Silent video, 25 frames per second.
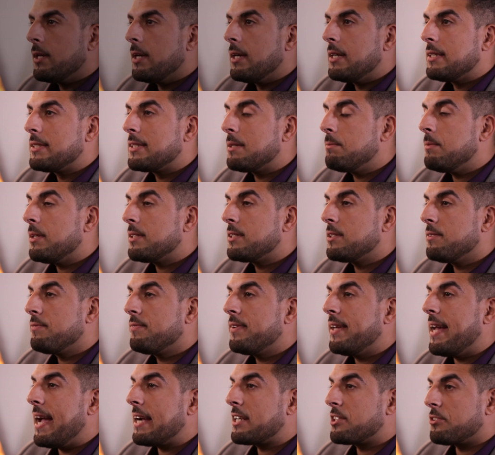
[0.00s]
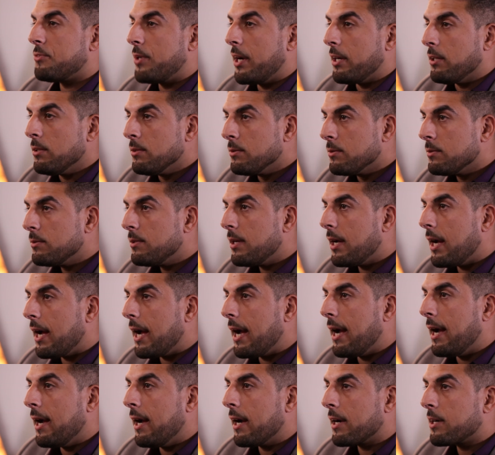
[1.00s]
Similar to VxRail,
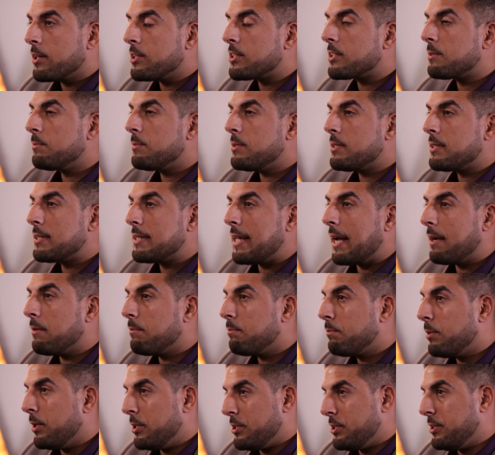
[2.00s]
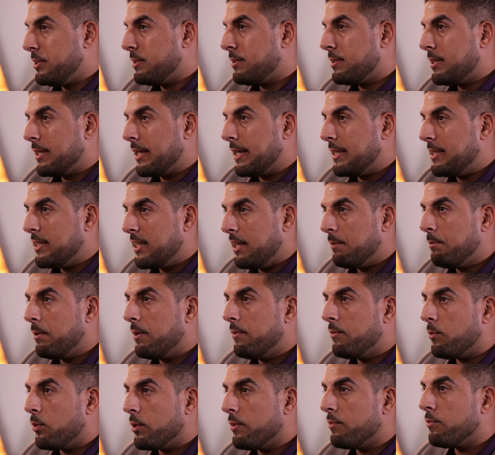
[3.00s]
uh, customers that purchase the
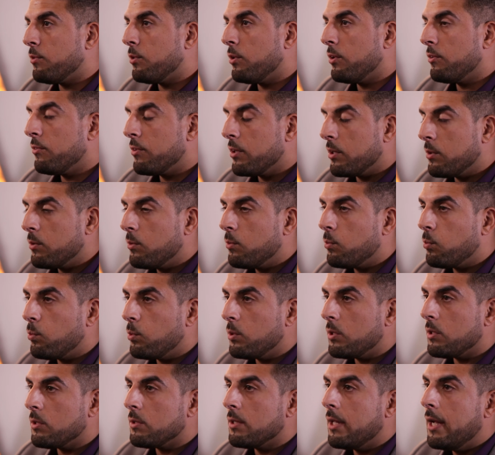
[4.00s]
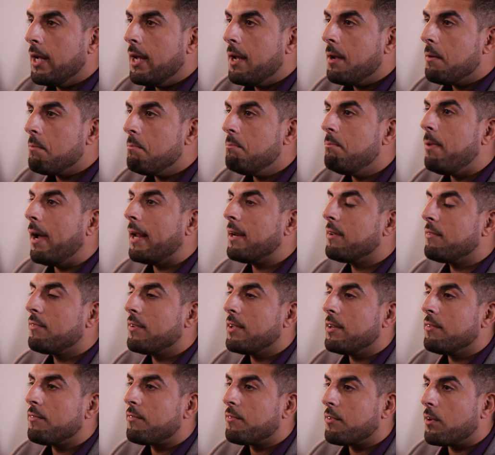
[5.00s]
DP4400 will
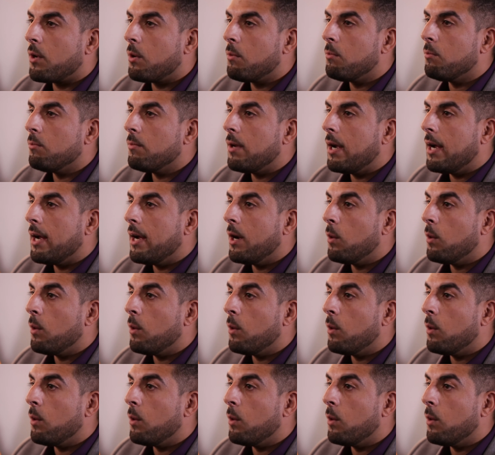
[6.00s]
benefit from uh,